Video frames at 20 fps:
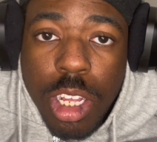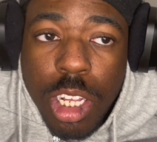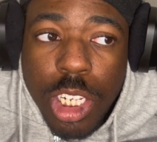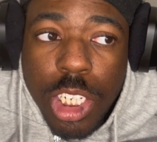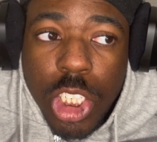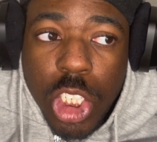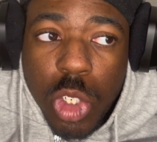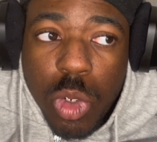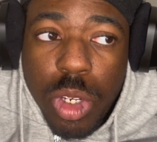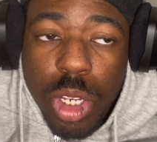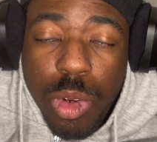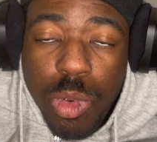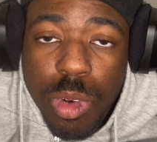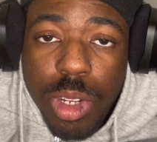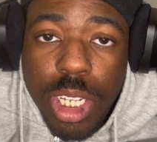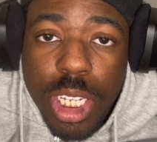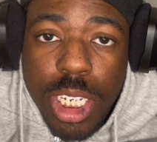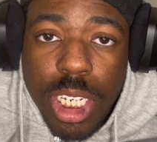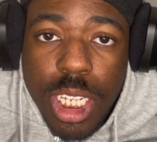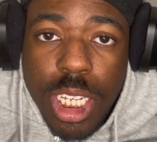So he
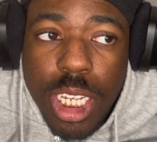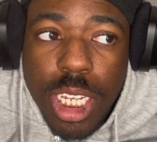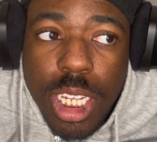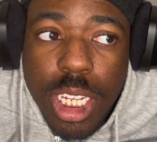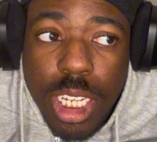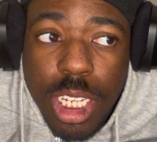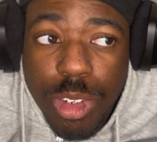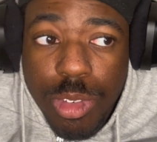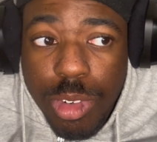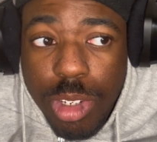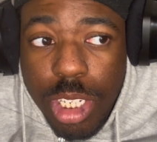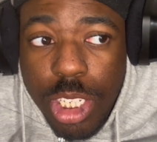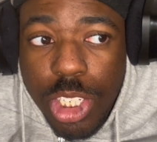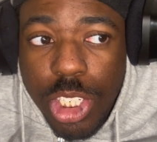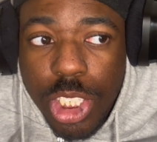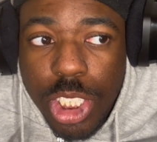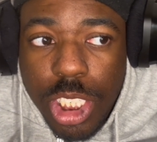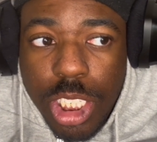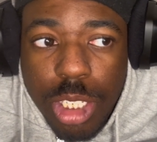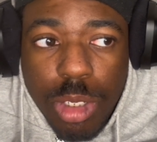really did, he really
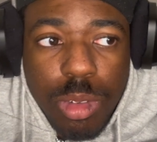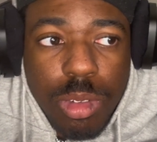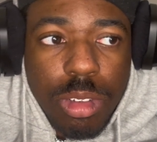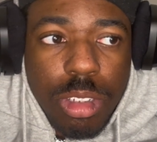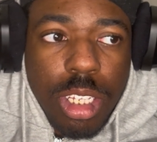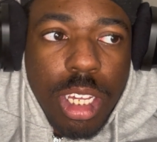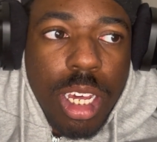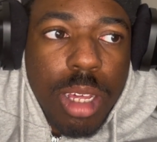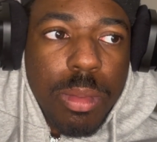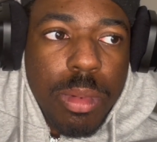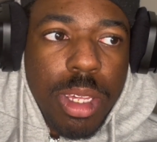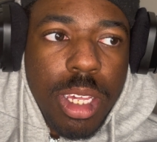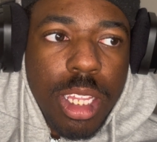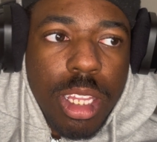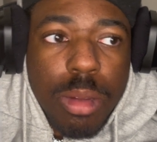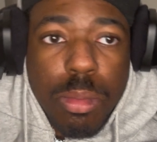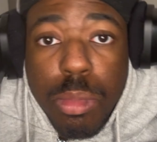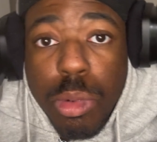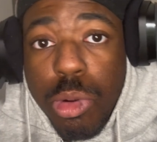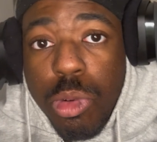just killed, you know what I mean,
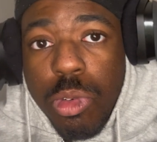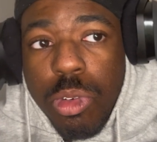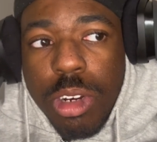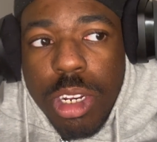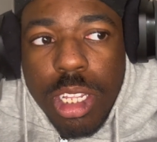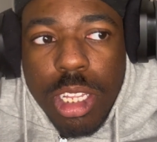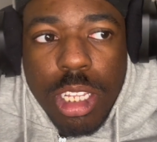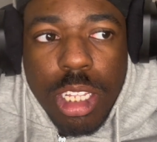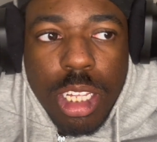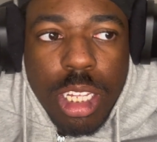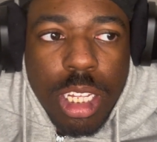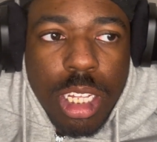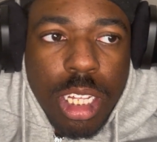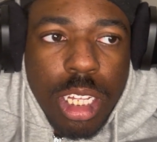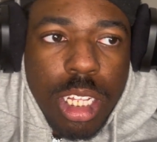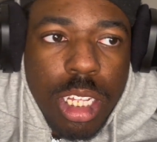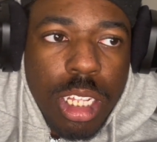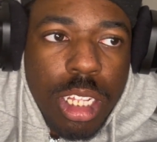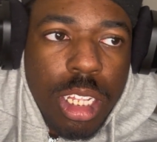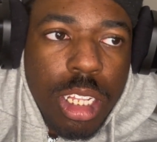the moon and the,
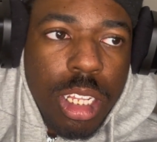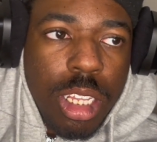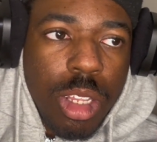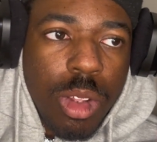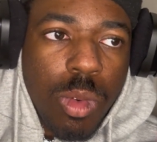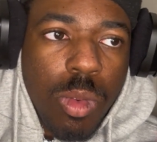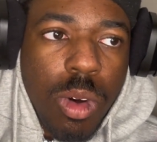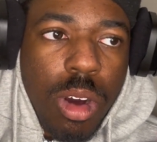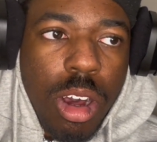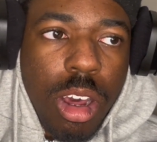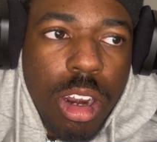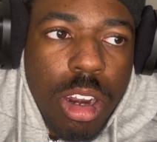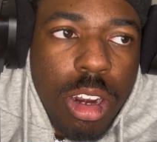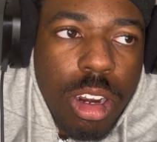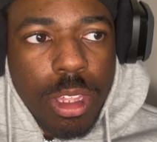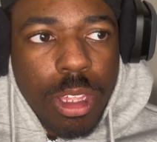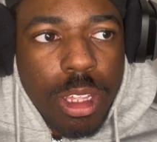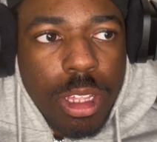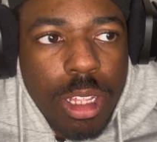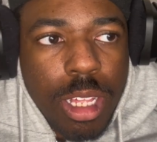the
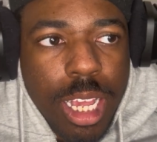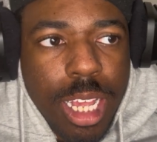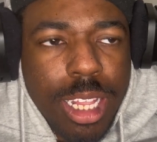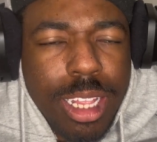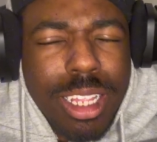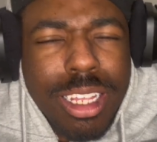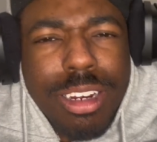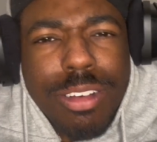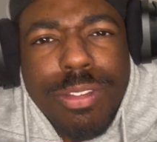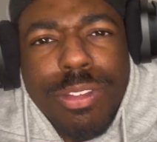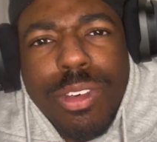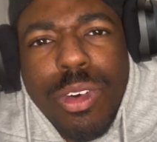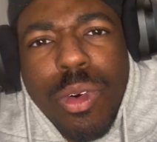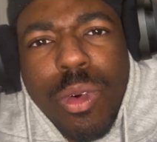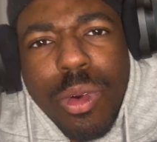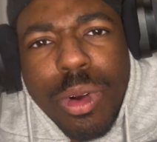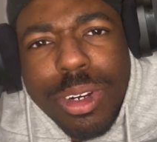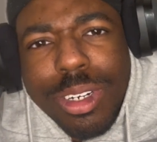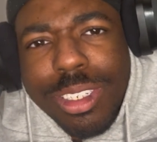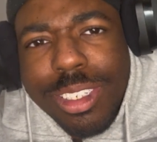water. And then of
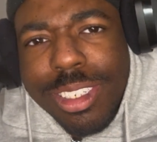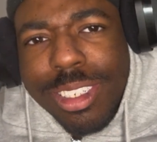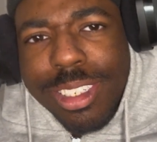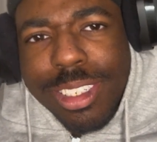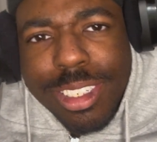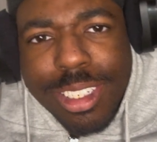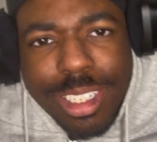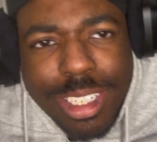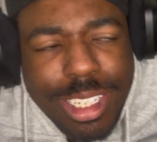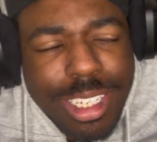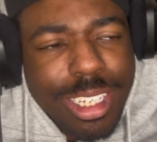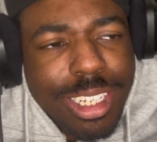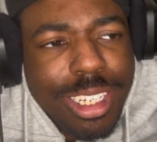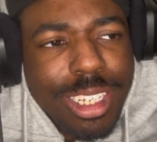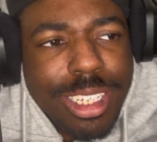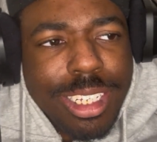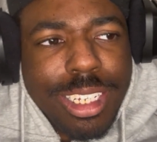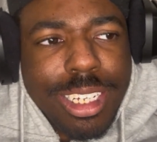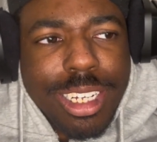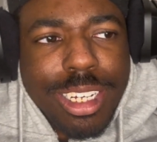course,
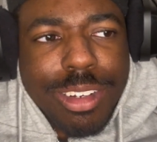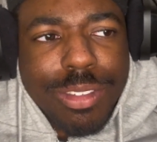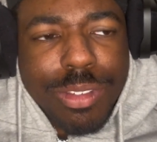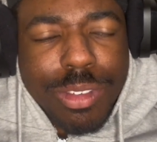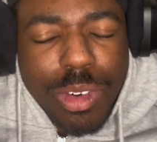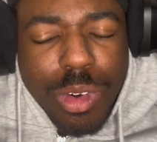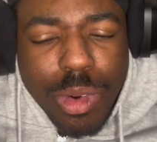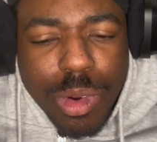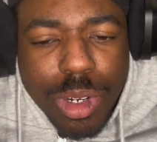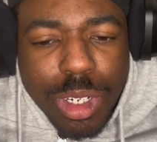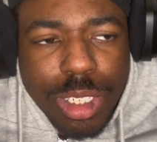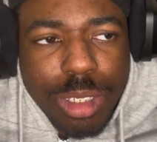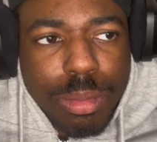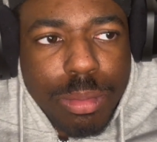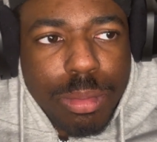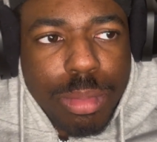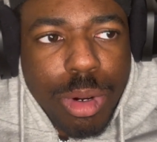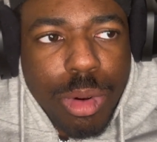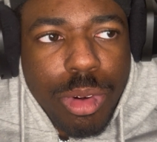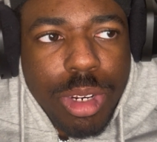of course,
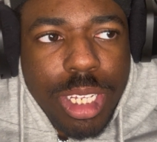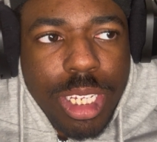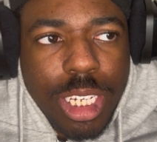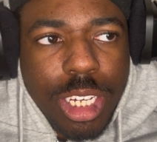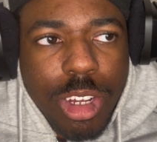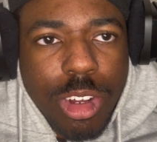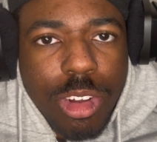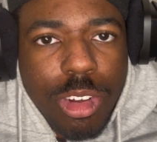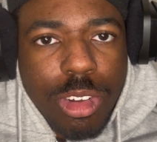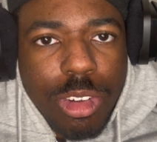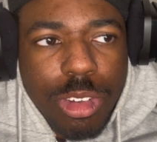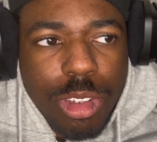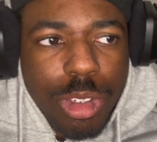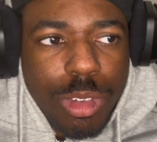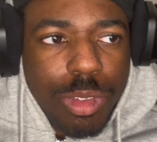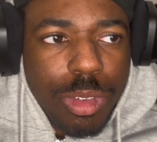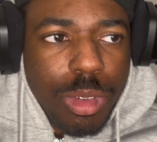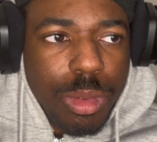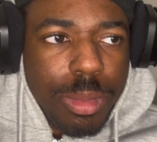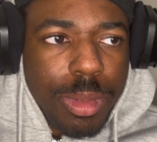Brody gone, you
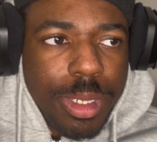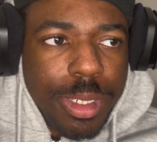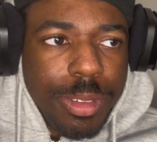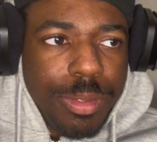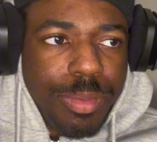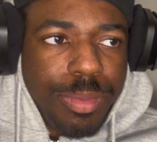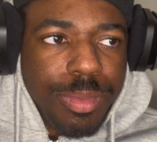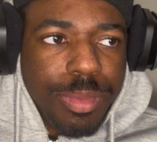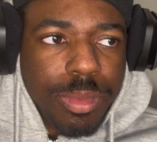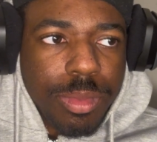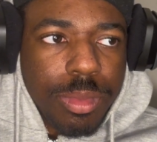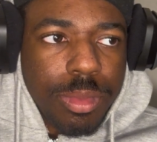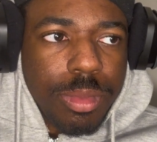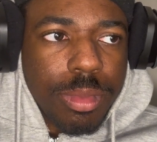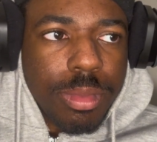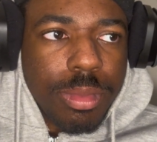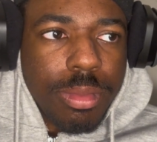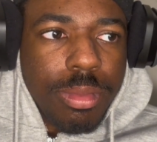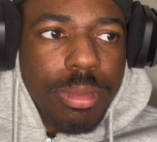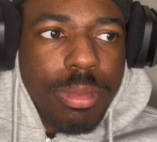feel me?
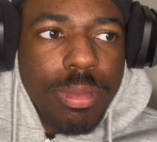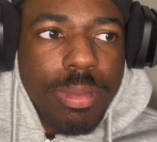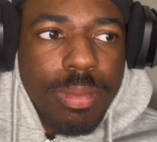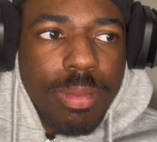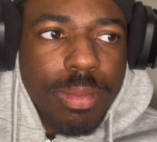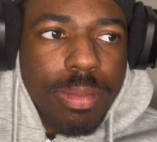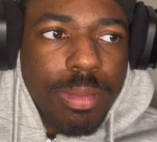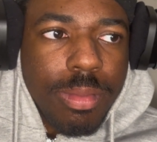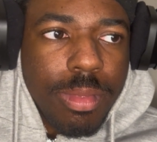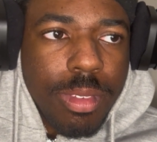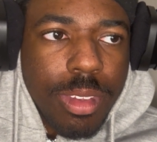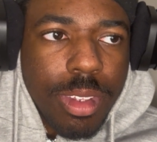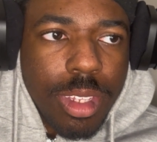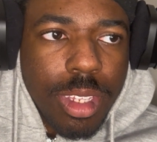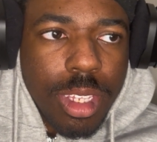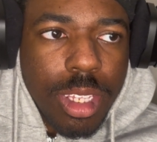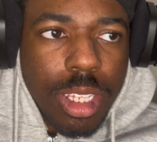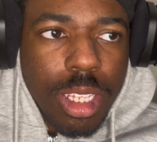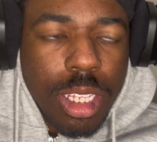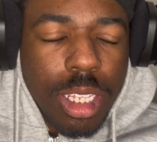
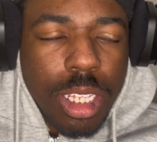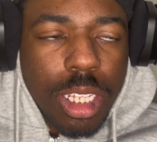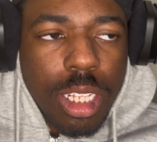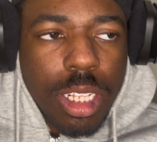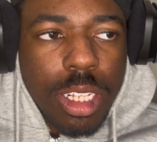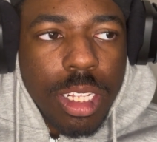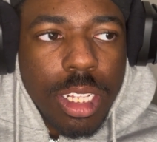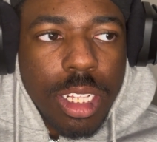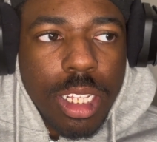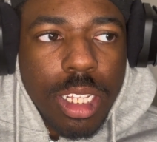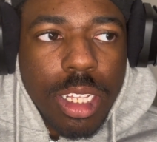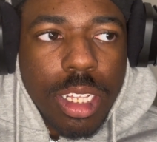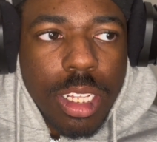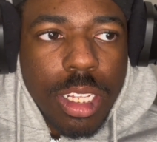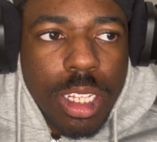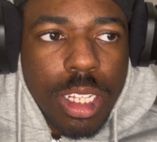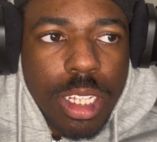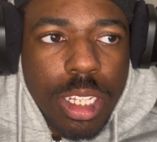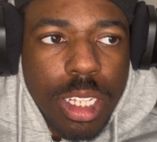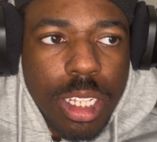There's no hope
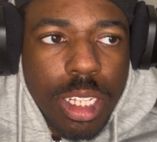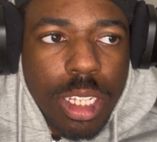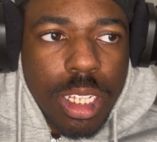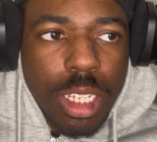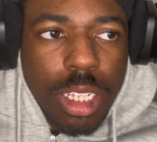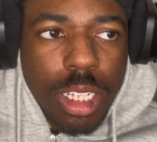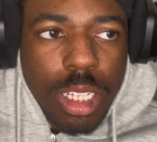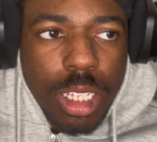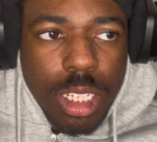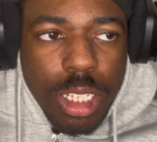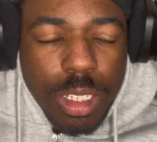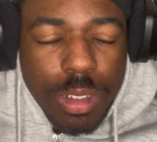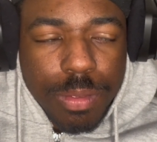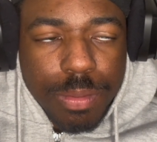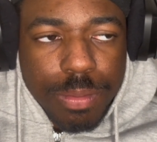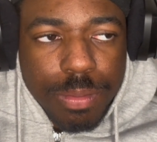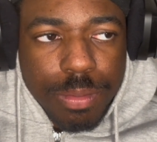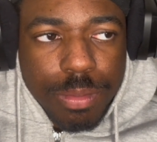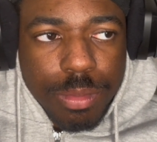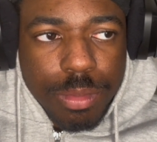now.
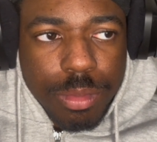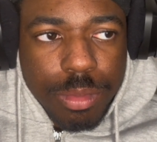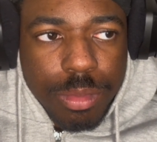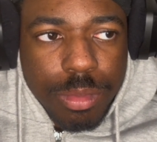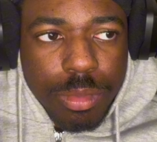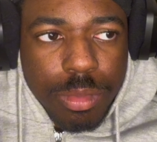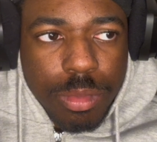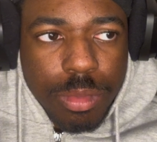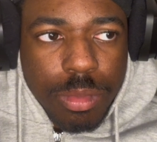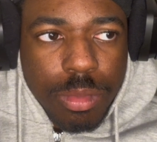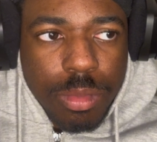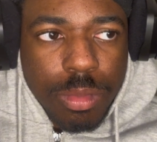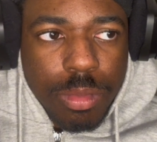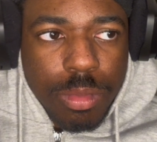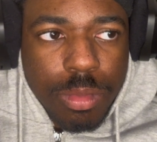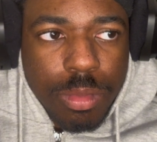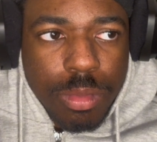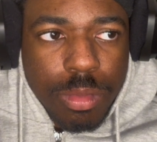It's over.